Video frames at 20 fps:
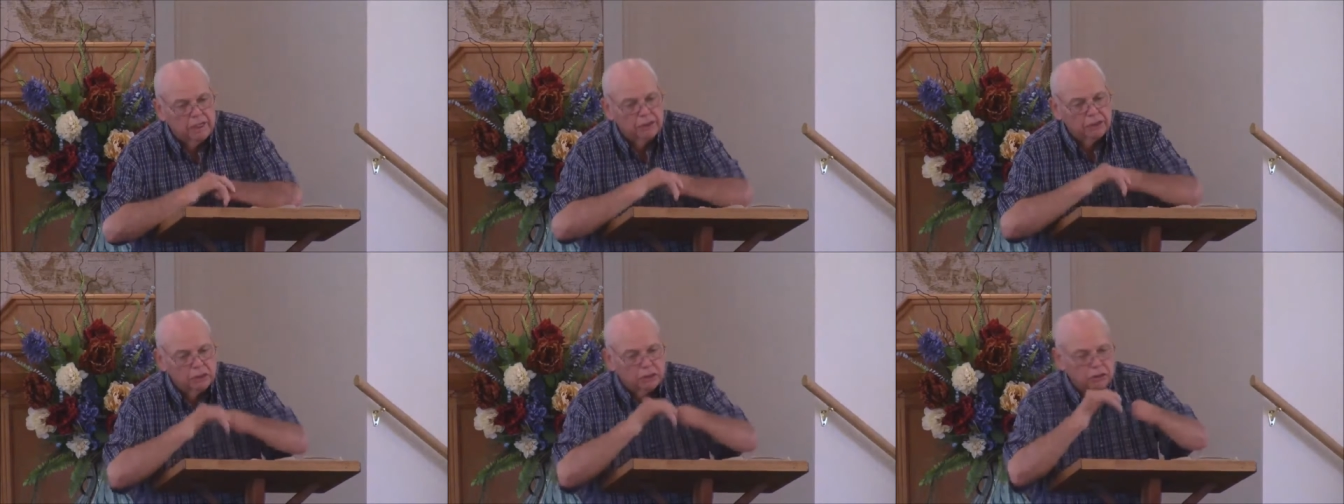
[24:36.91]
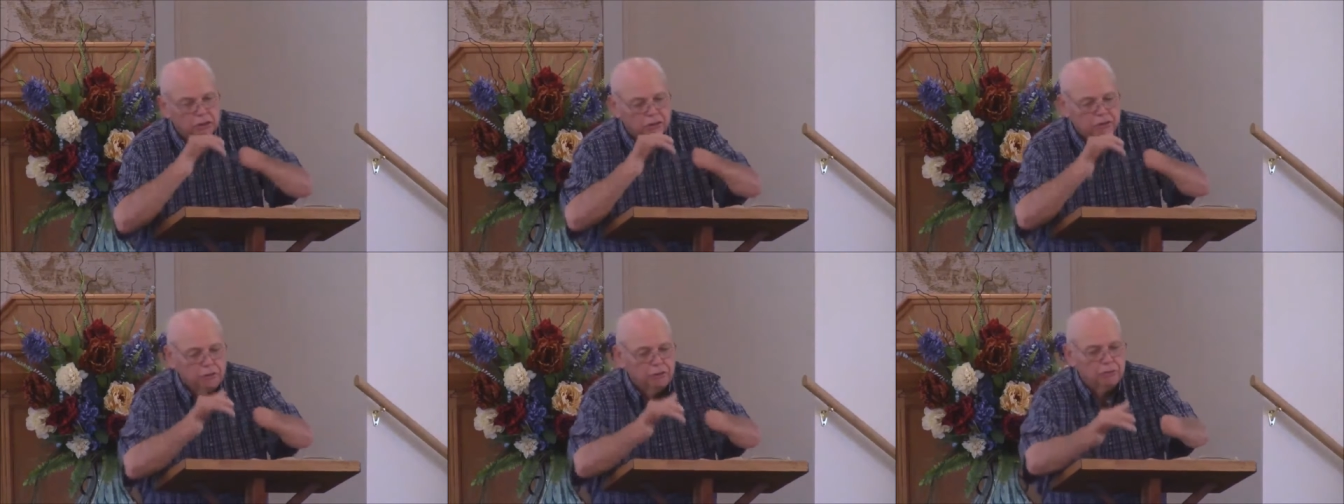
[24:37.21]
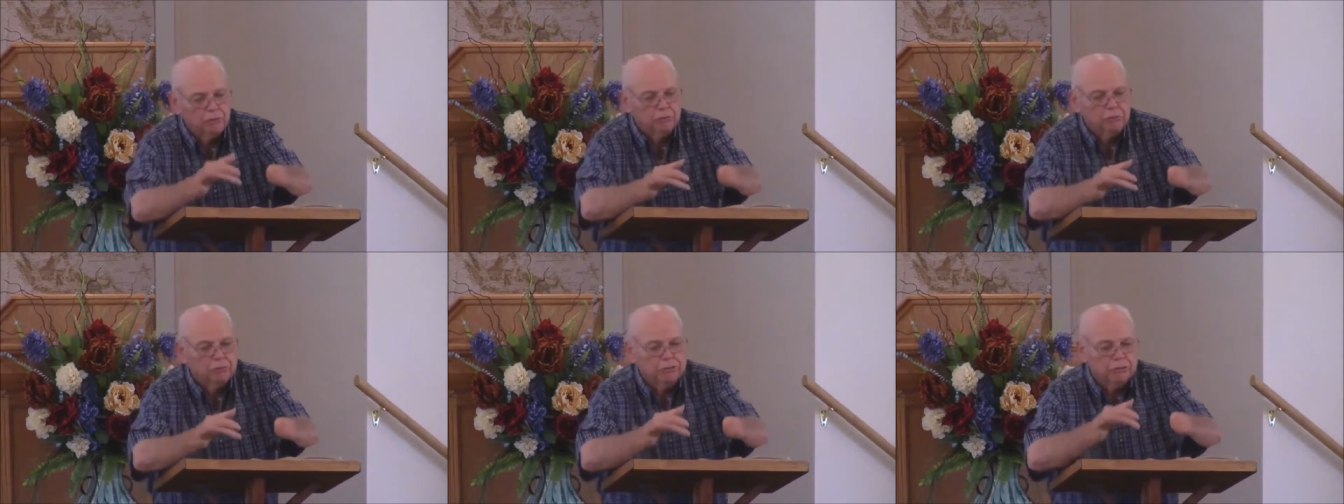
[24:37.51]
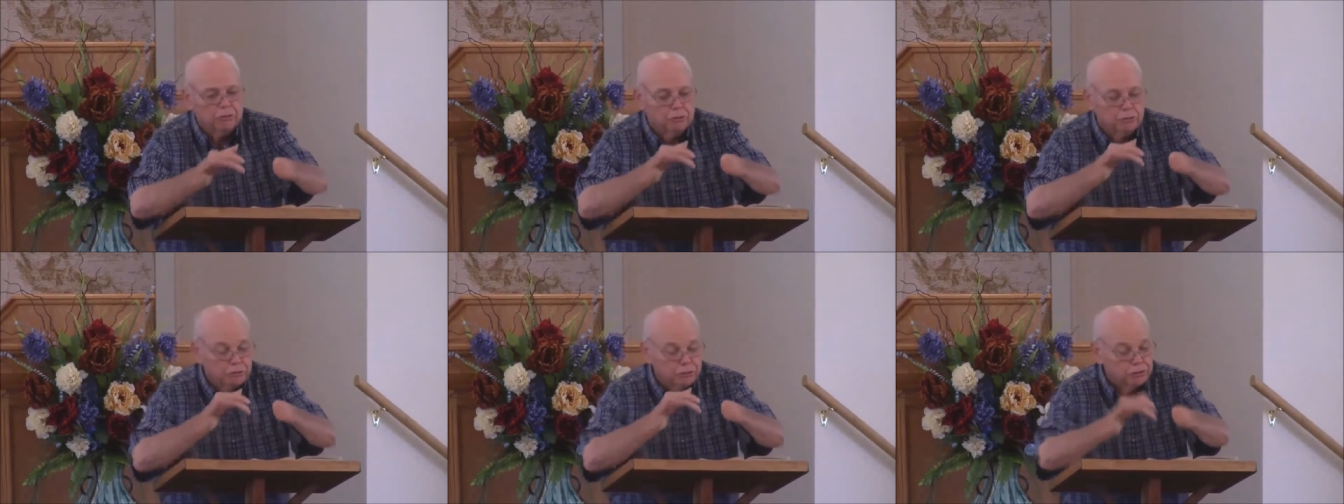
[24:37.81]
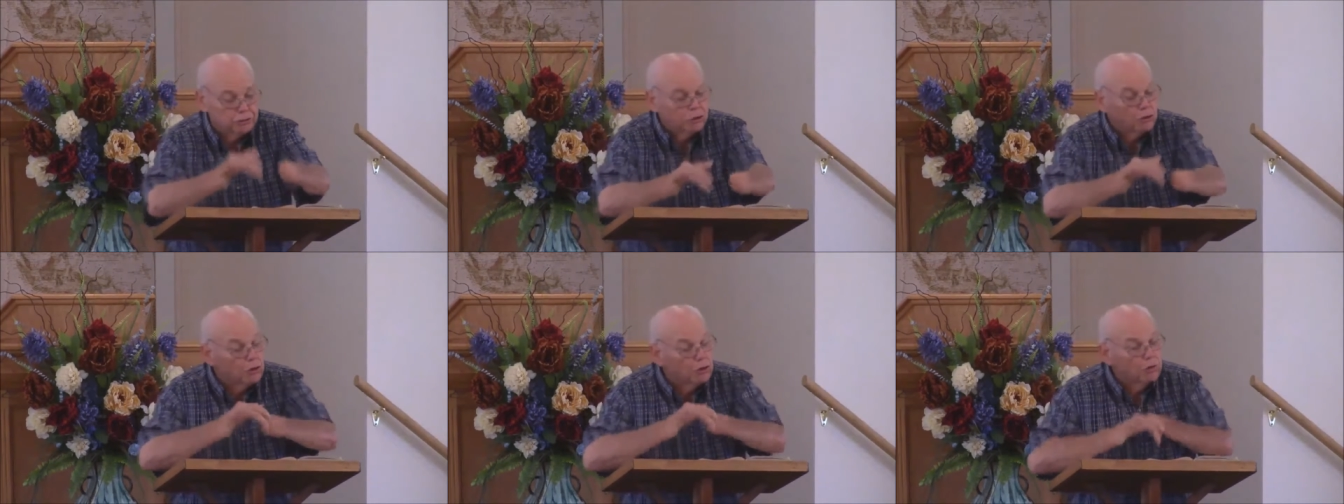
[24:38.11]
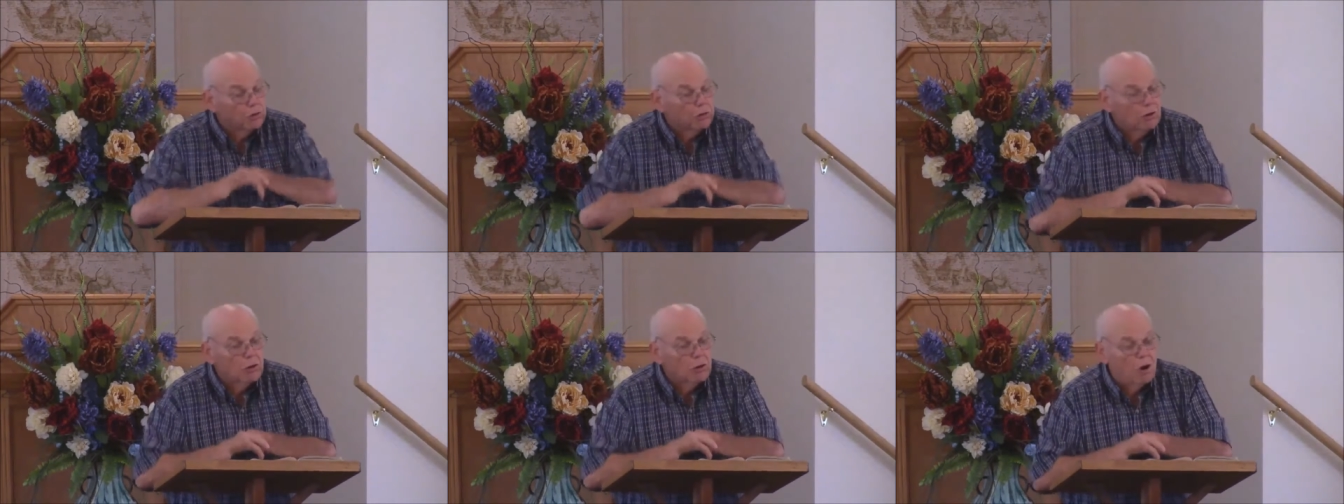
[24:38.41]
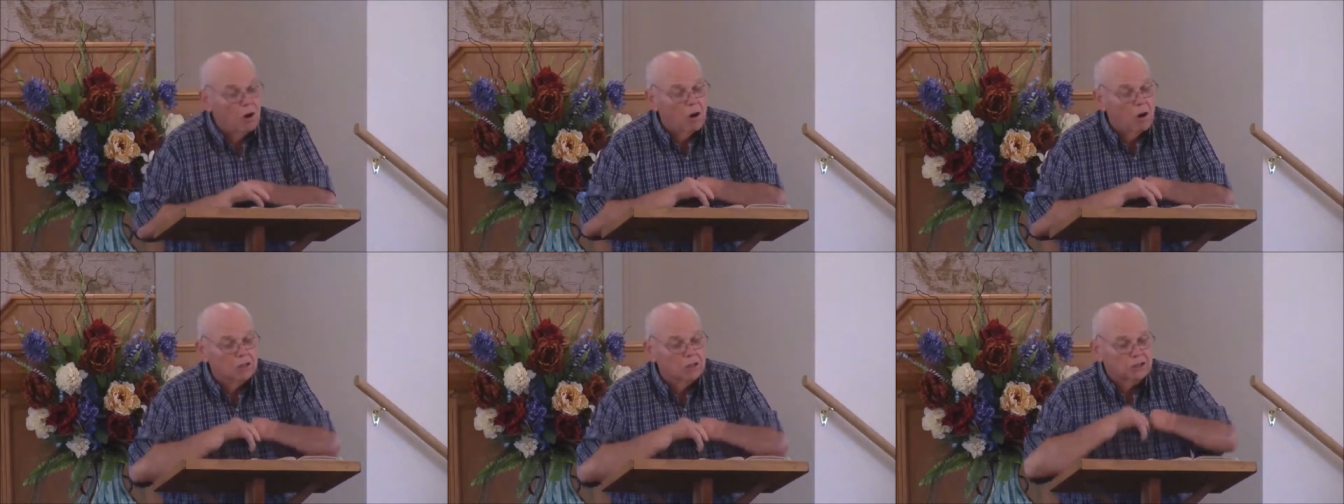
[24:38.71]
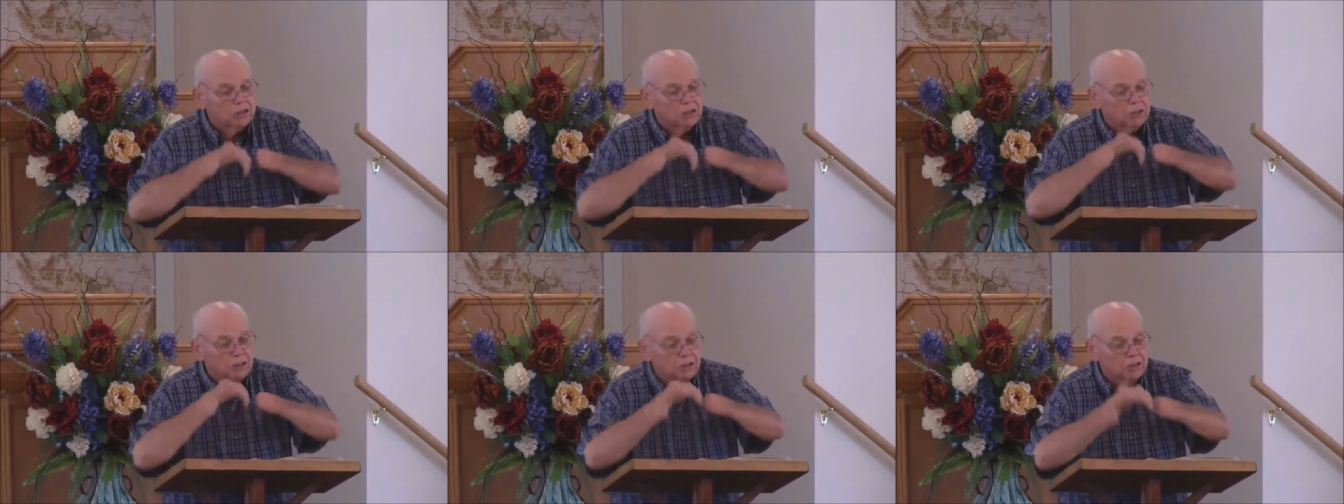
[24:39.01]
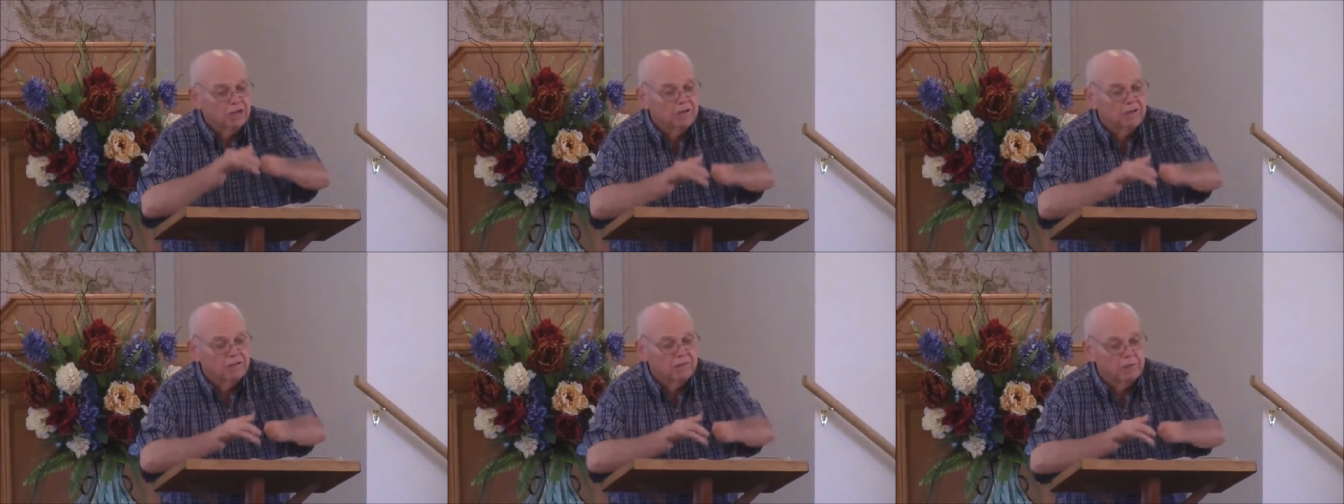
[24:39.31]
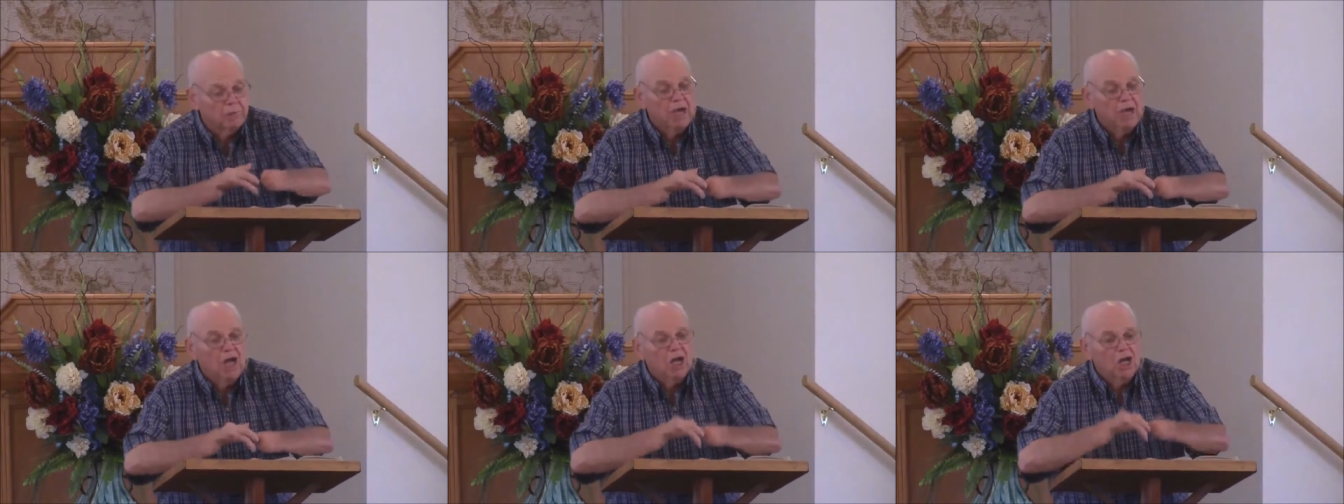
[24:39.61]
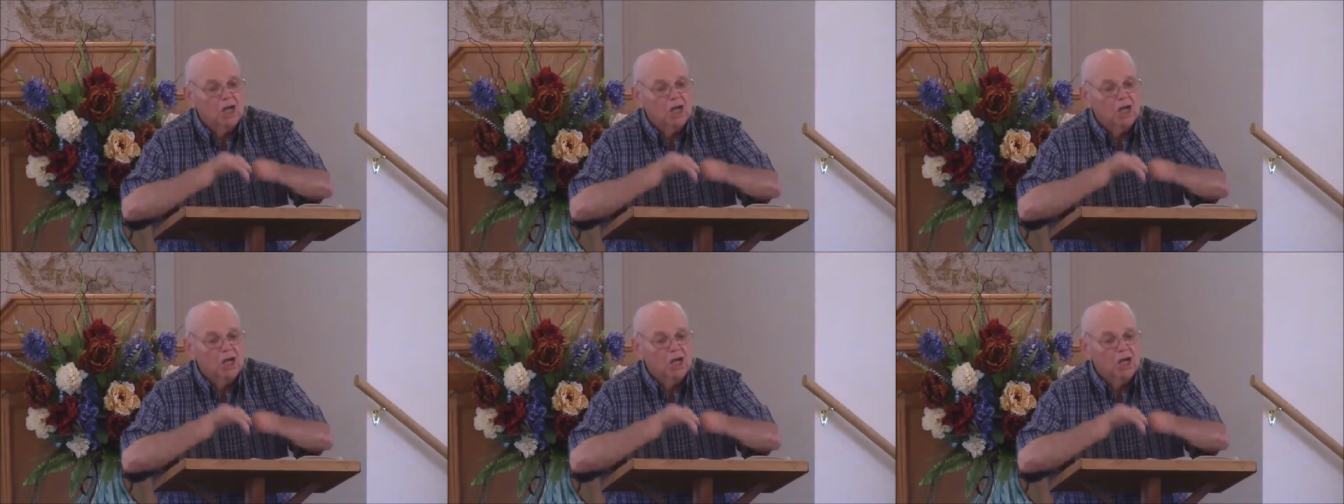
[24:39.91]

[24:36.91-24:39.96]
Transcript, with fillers: to stir their hearts and to save them,